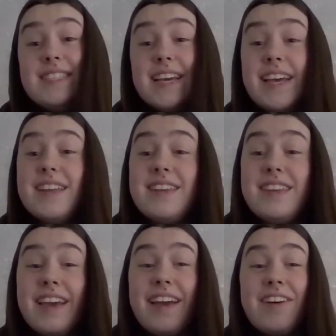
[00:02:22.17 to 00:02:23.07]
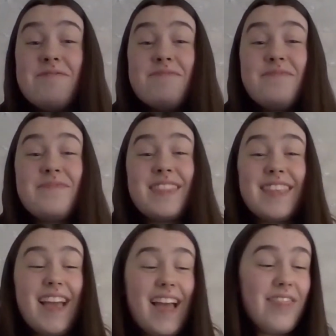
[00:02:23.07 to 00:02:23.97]
did,
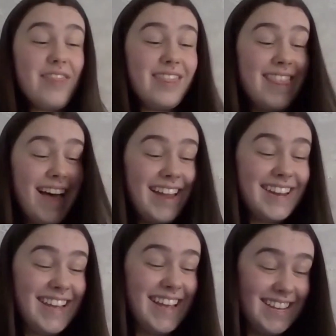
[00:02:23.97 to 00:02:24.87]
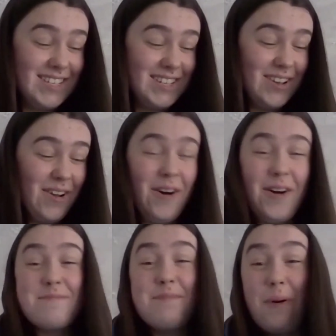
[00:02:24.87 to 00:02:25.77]
yeah. That is
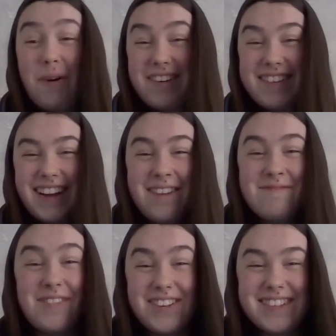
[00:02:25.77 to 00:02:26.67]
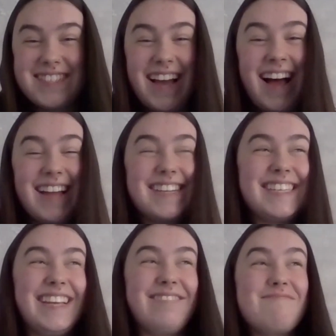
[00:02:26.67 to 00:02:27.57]
how bored I was. I had to
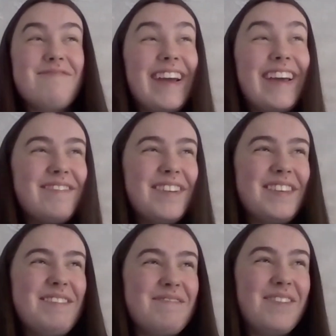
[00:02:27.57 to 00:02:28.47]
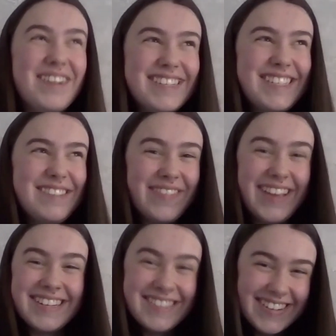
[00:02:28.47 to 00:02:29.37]
sit and wait to watch the
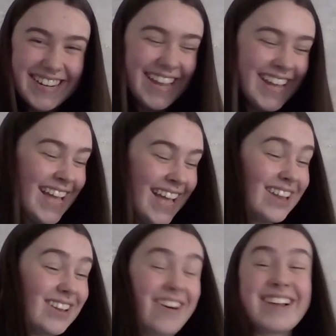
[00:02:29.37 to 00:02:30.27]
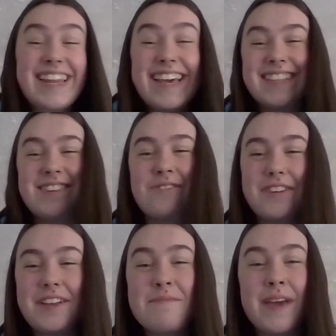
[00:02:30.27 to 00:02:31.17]
paint dry. Luckily, it's
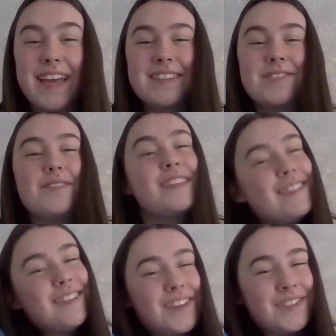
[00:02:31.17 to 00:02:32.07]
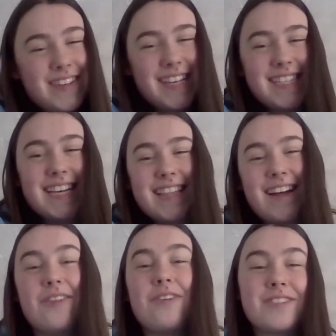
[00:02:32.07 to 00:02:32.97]
acrylic paint, so it doesn't really take it that
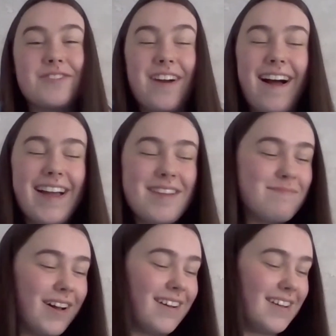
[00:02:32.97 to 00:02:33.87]
long to dry, but